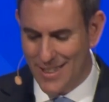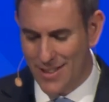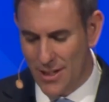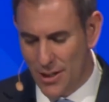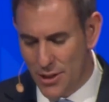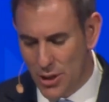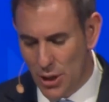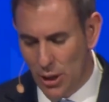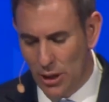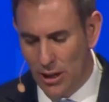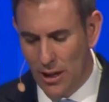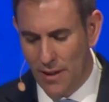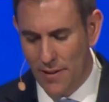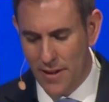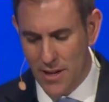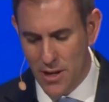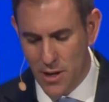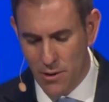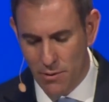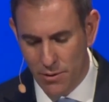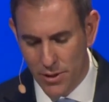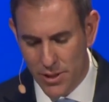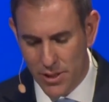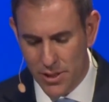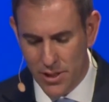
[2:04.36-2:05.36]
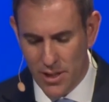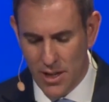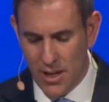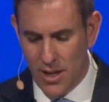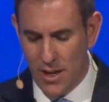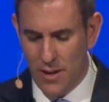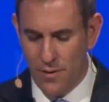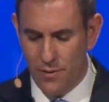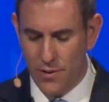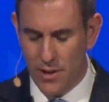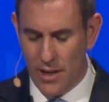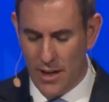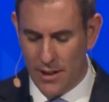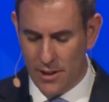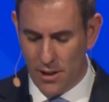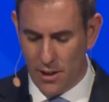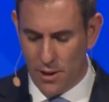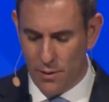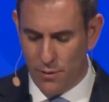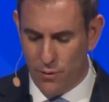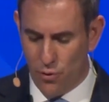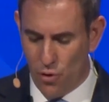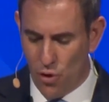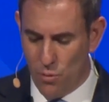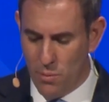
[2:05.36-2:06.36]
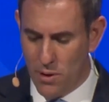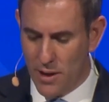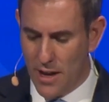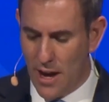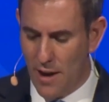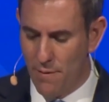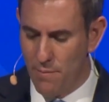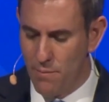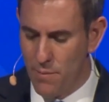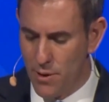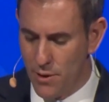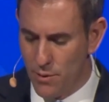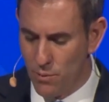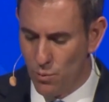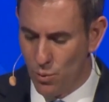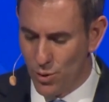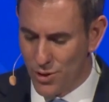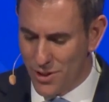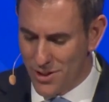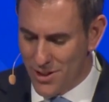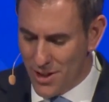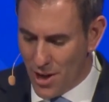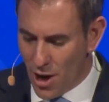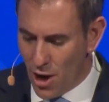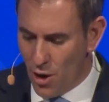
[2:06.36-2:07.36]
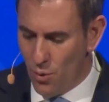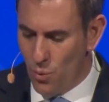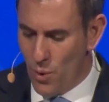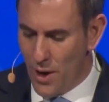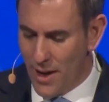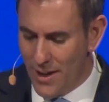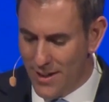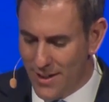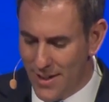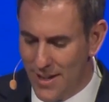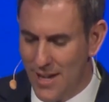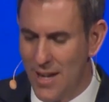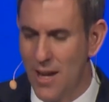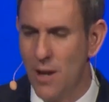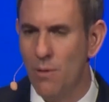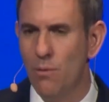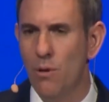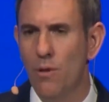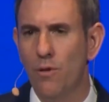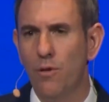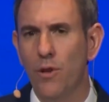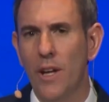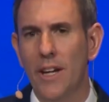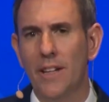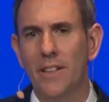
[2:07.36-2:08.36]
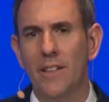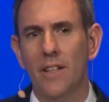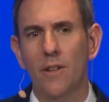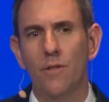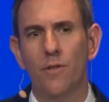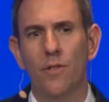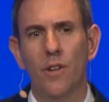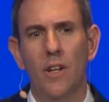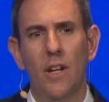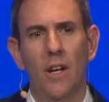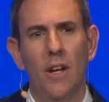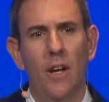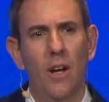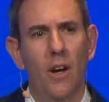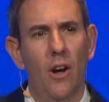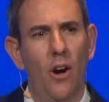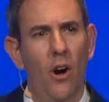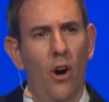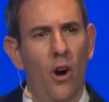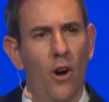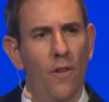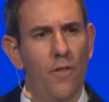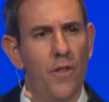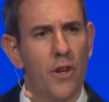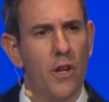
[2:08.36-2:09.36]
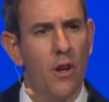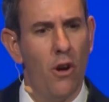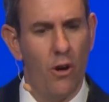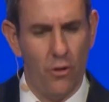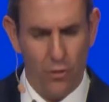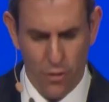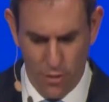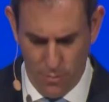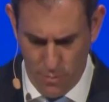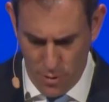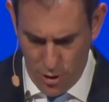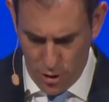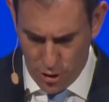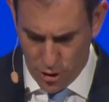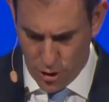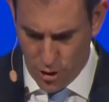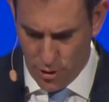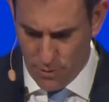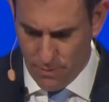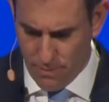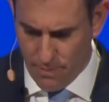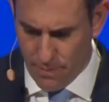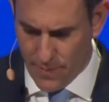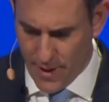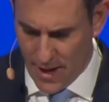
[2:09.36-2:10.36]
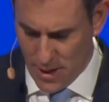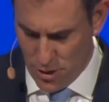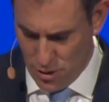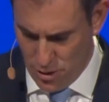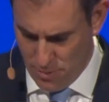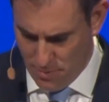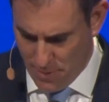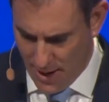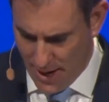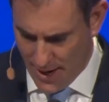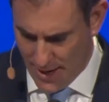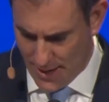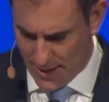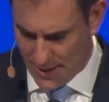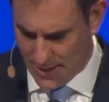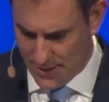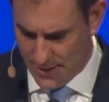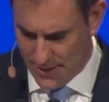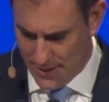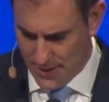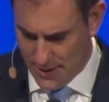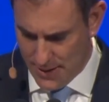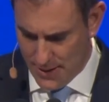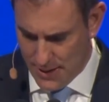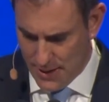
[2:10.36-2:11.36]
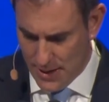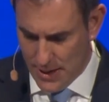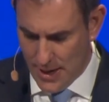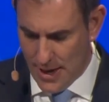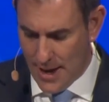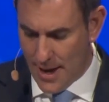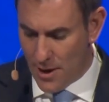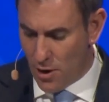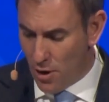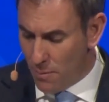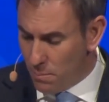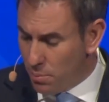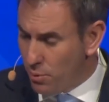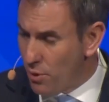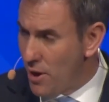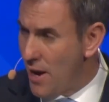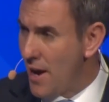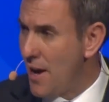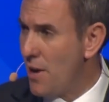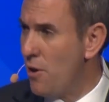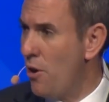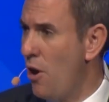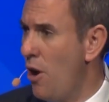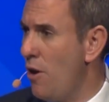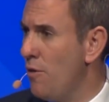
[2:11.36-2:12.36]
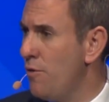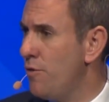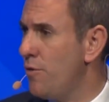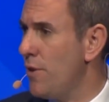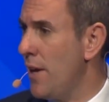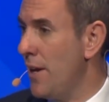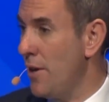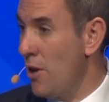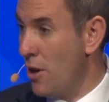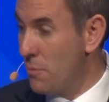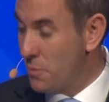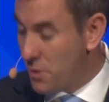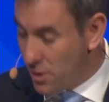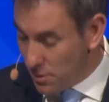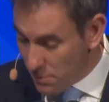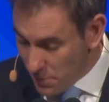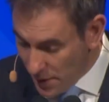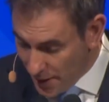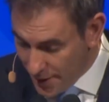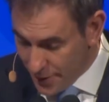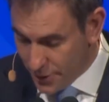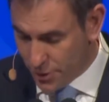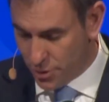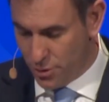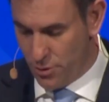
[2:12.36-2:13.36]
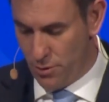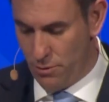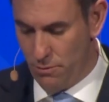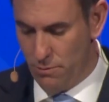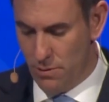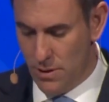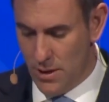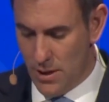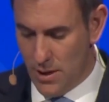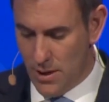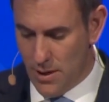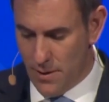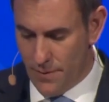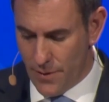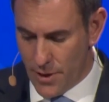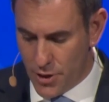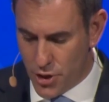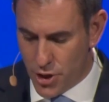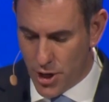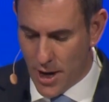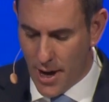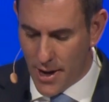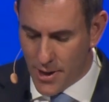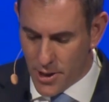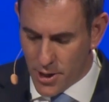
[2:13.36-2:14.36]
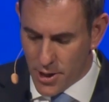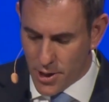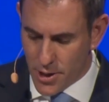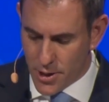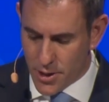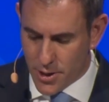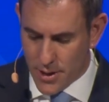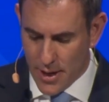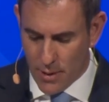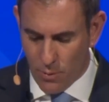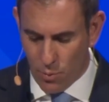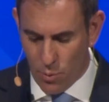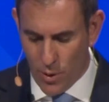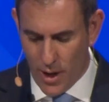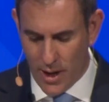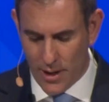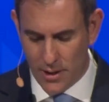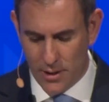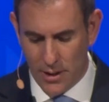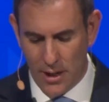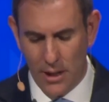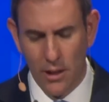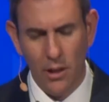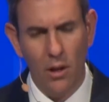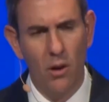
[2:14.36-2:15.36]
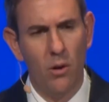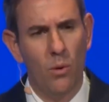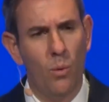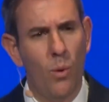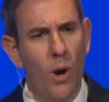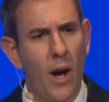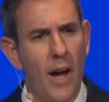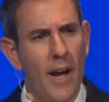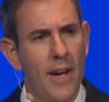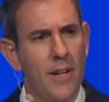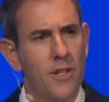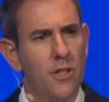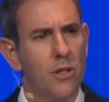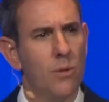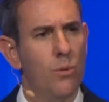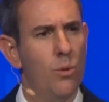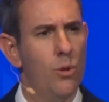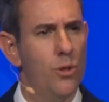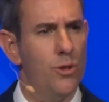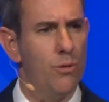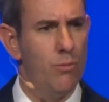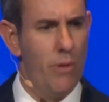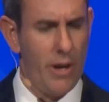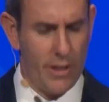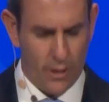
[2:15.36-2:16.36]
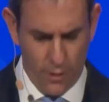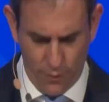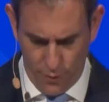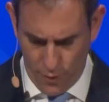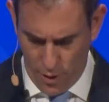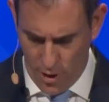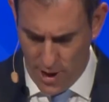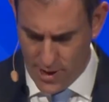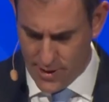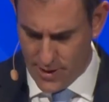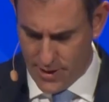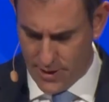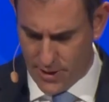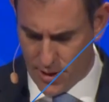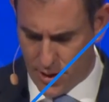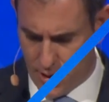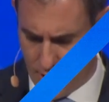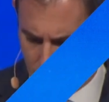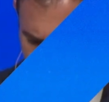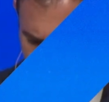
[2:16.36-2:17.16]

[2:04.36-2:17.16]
in the dollar that you received under the former government was nowhere near reflective of the contribution that you make. And I'm proud of and I'm committed to the changes that went a long way towards rectifying this.